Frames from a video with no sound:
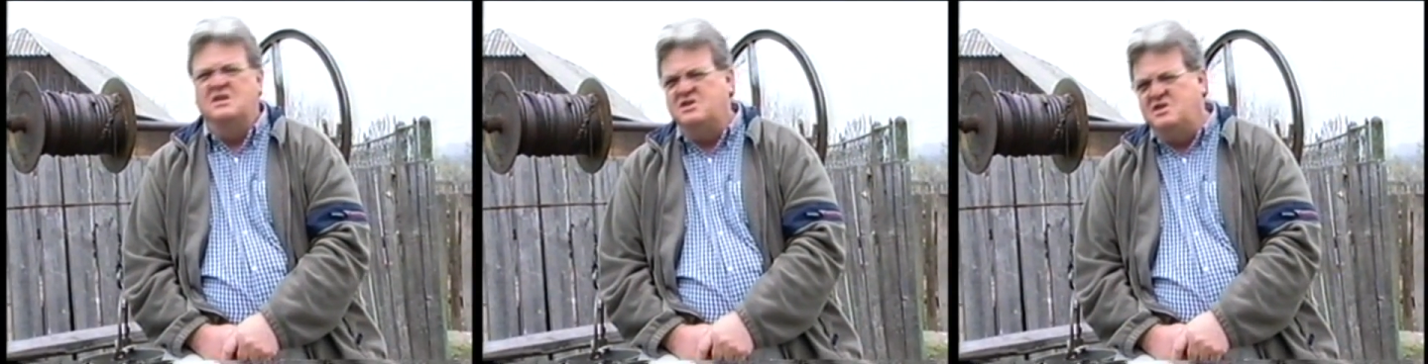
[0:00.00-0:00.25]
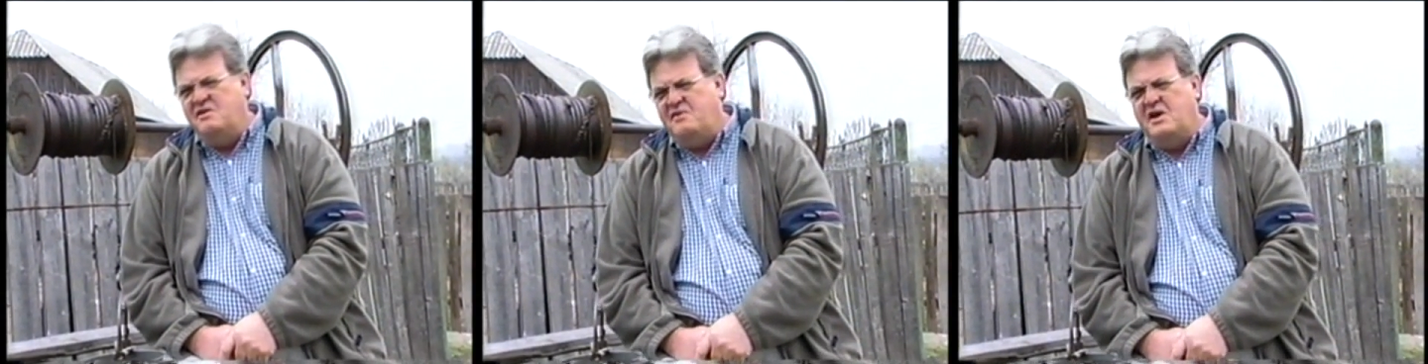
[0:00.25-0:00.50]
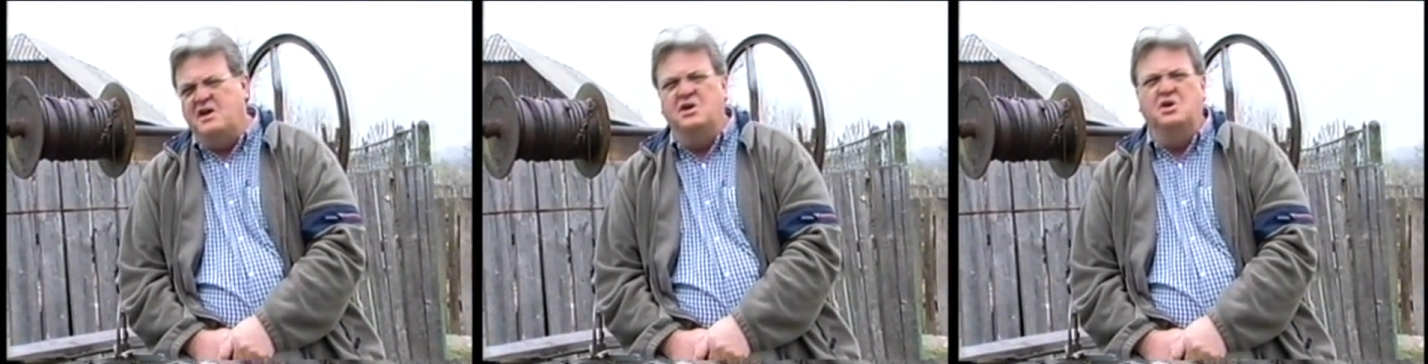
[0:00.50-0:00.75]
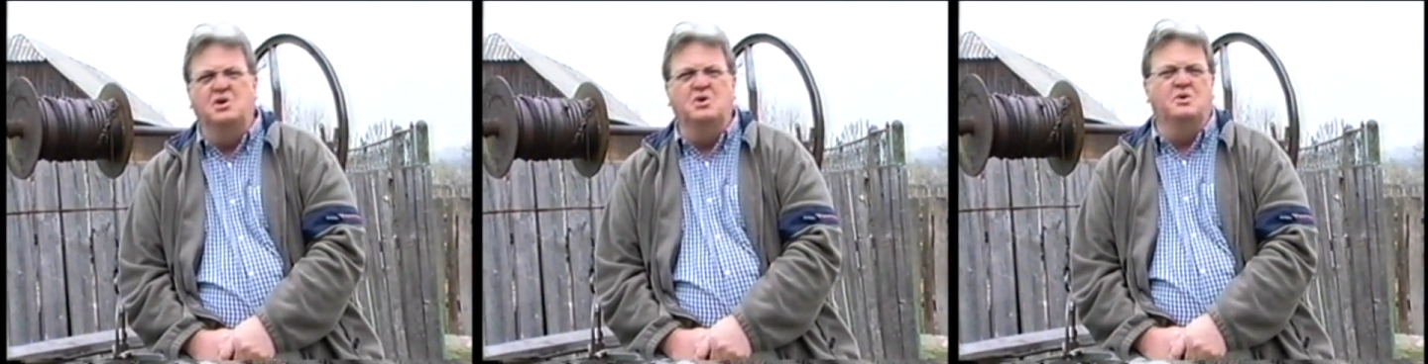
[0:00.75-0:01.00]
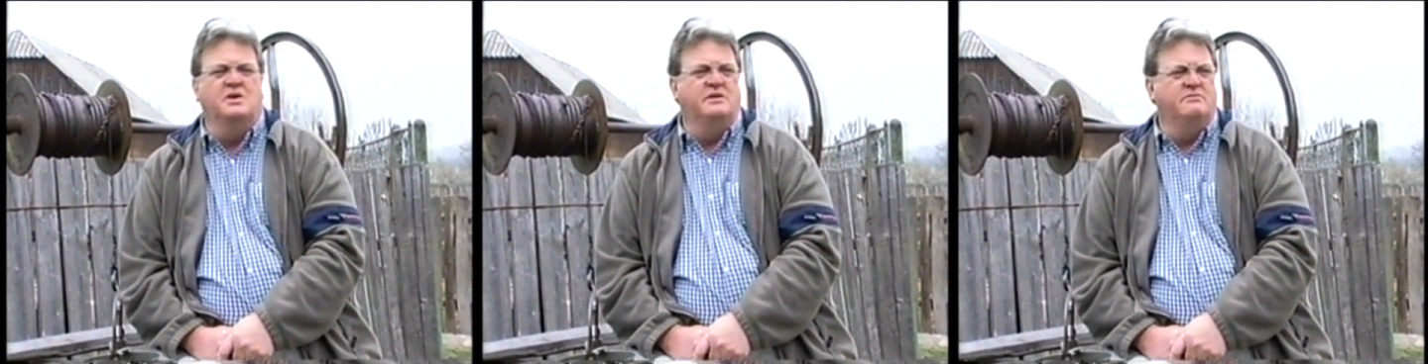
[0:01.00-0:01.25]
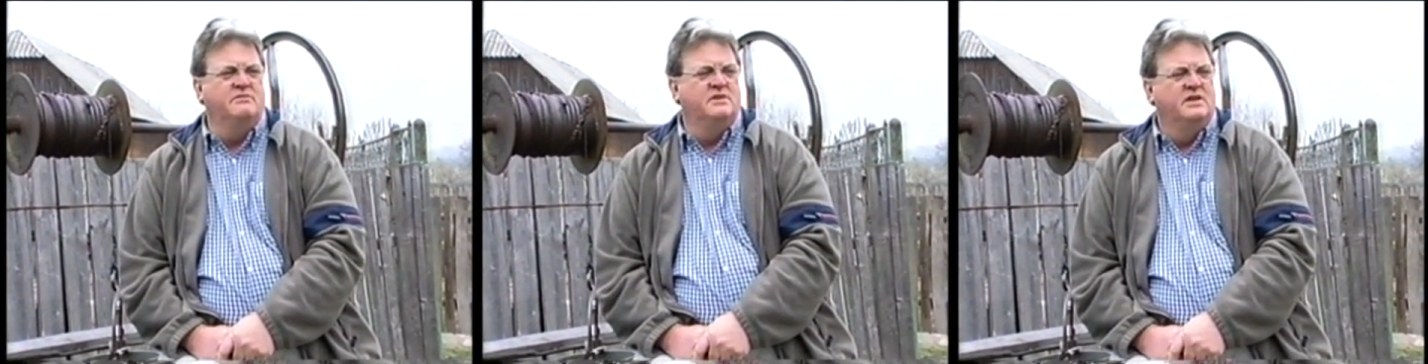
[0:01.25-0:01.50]
sniffing glue,
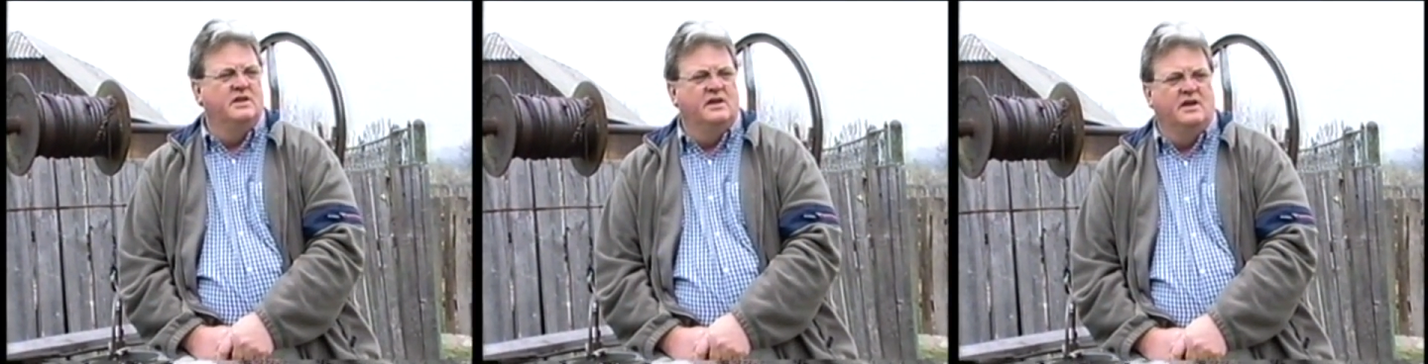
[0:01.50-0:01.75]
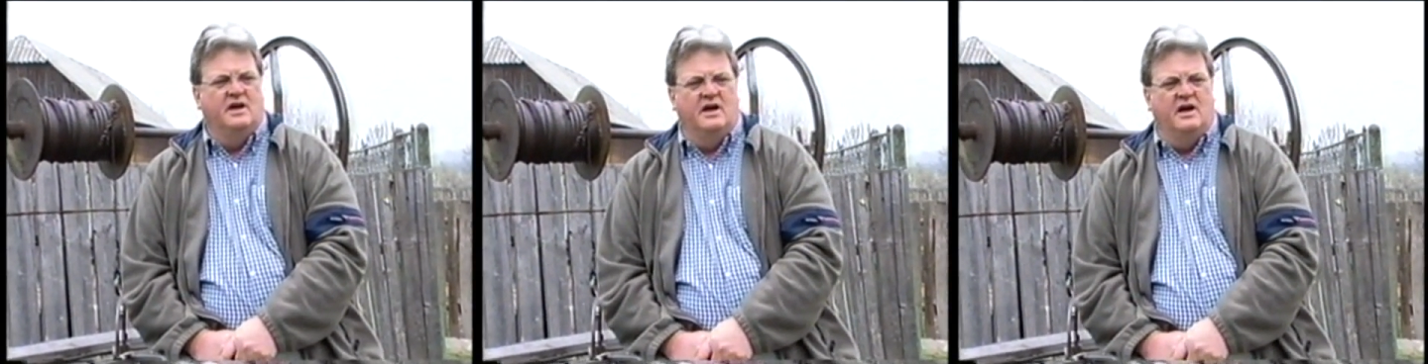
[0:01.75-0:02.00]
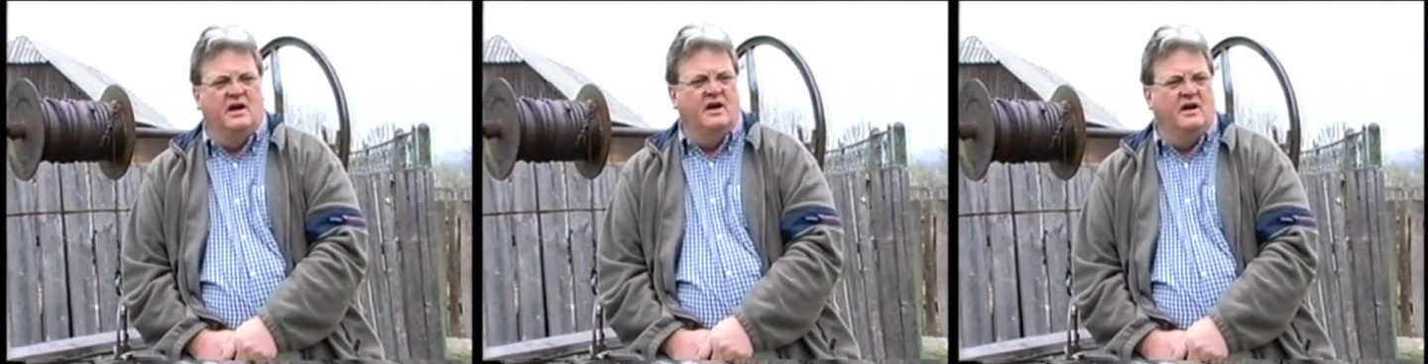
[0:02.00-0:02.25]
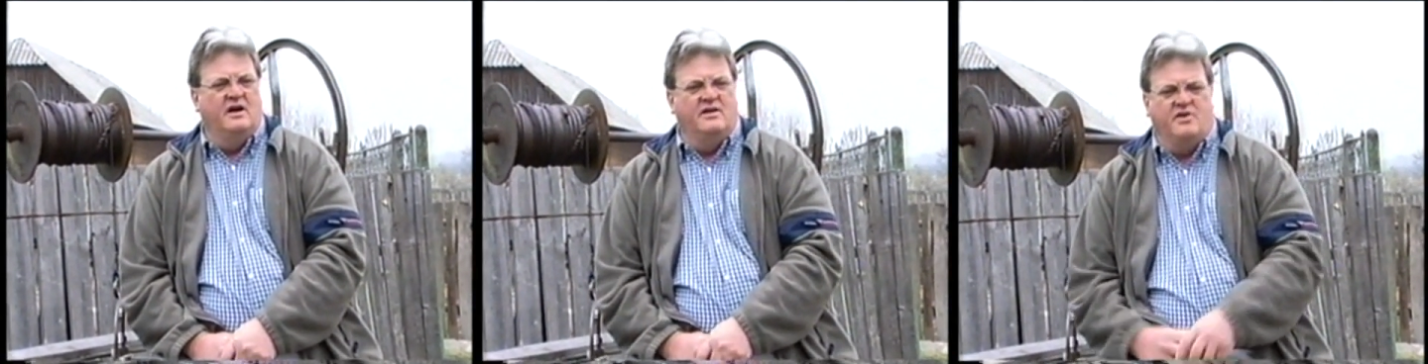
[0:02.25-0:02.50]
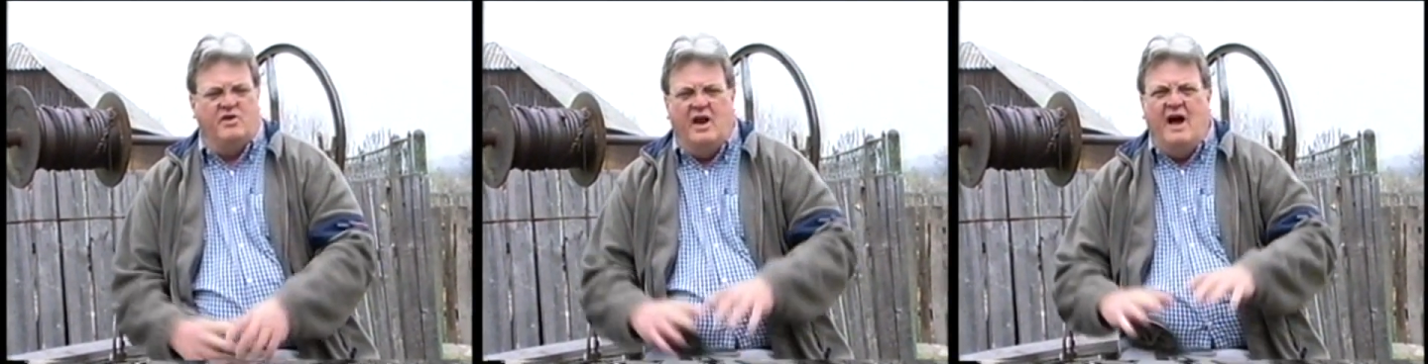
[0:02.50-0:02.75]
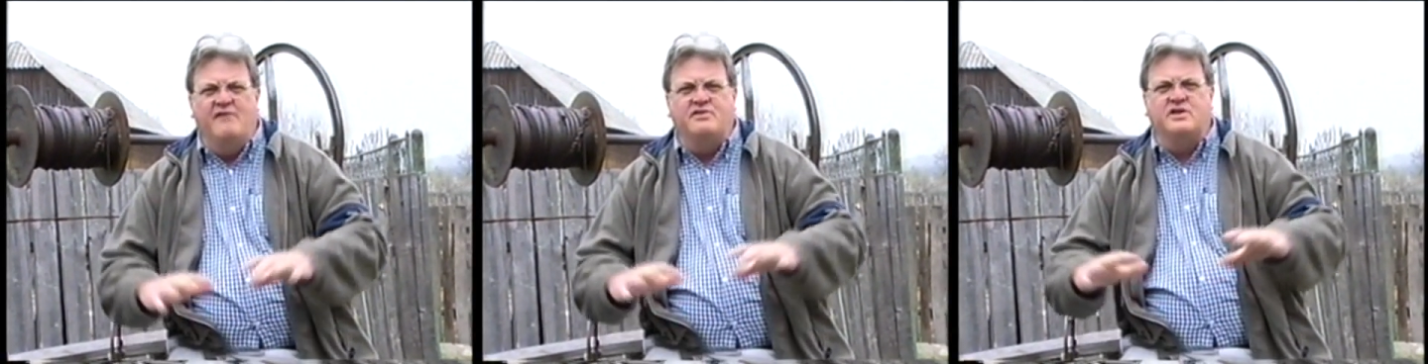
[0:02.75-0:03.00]
and their
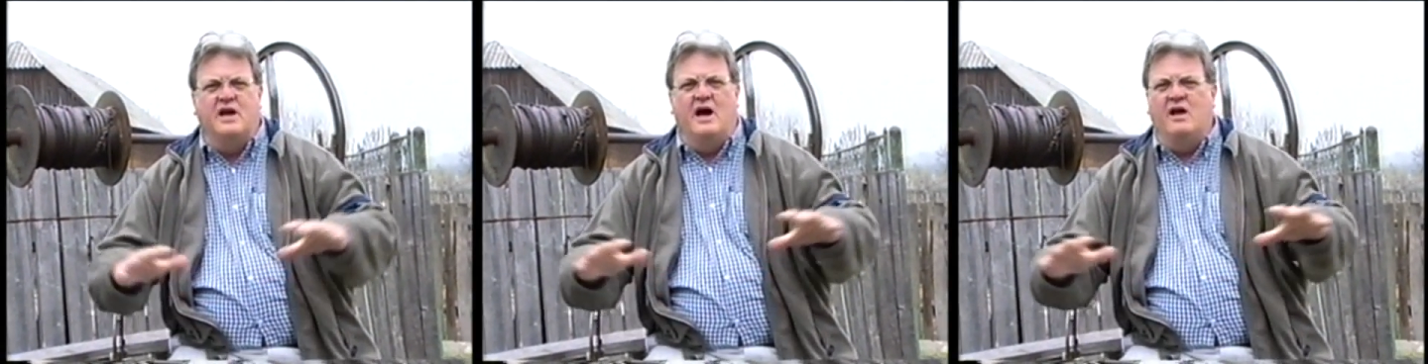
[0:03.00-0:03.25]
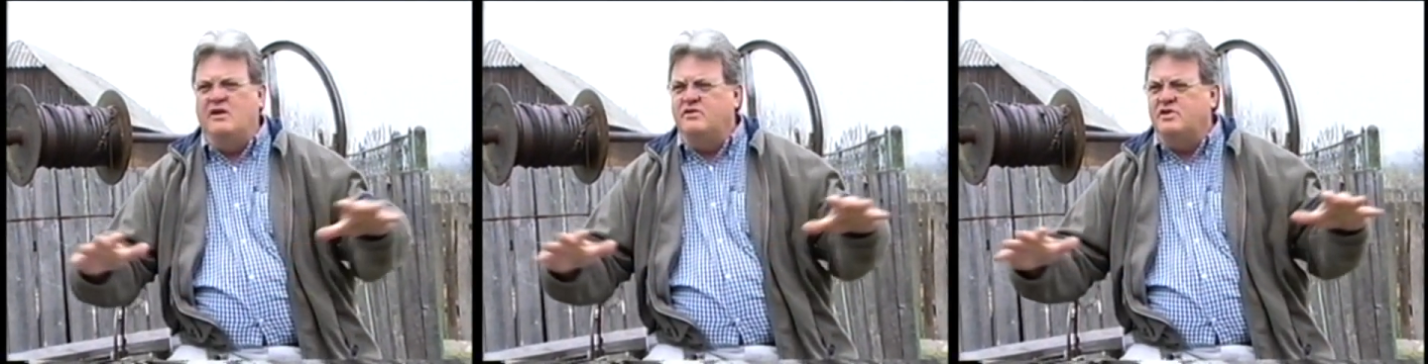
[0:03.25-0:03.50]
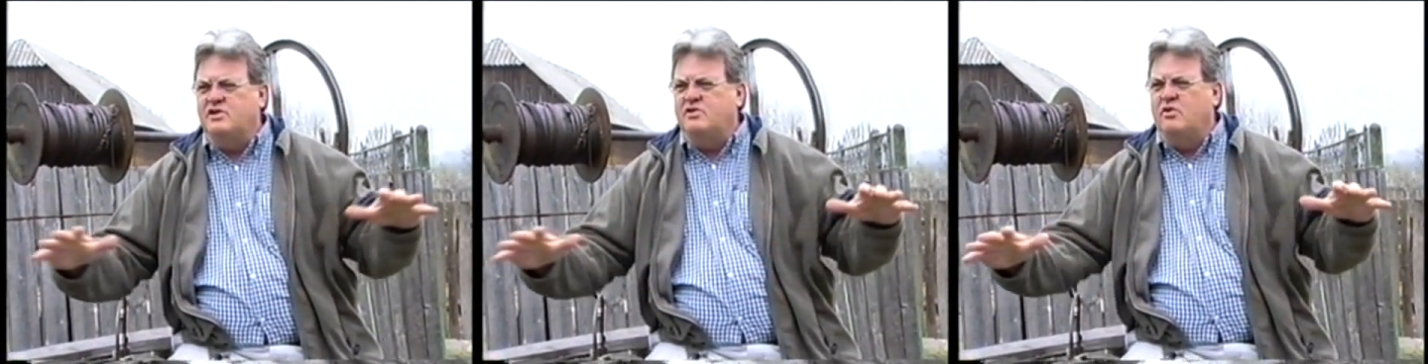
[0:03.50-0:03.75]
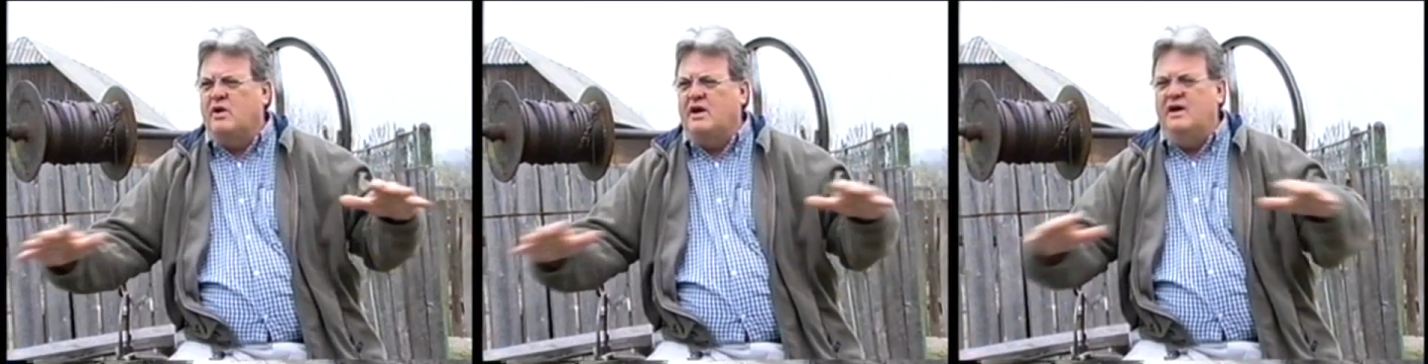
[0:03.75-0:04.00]
lifestyle is just